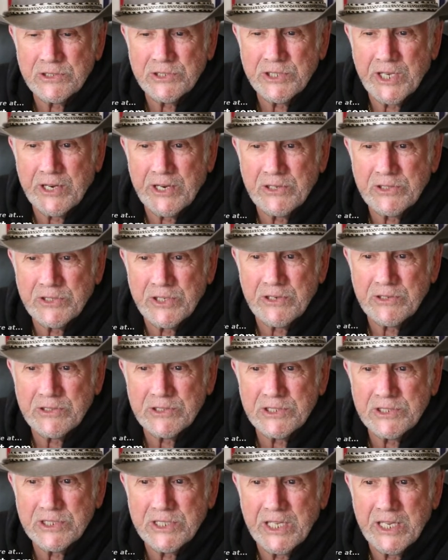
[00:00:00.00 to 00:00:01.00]
Secretary
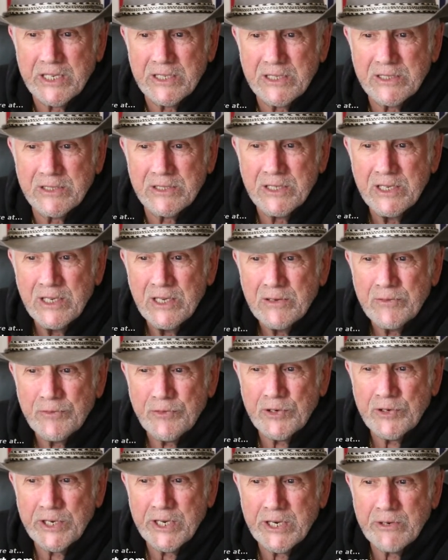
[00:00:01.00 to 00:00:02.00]
of State
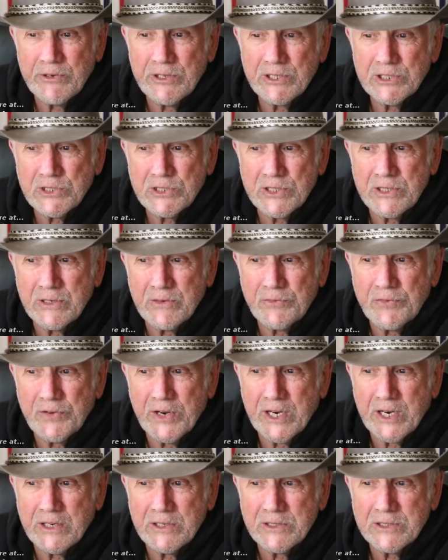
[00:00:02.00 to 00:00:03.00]
for Near Eastern
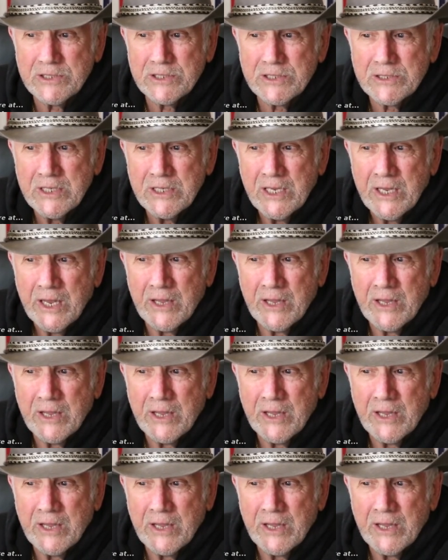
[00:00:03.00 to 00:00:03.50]
Affairs,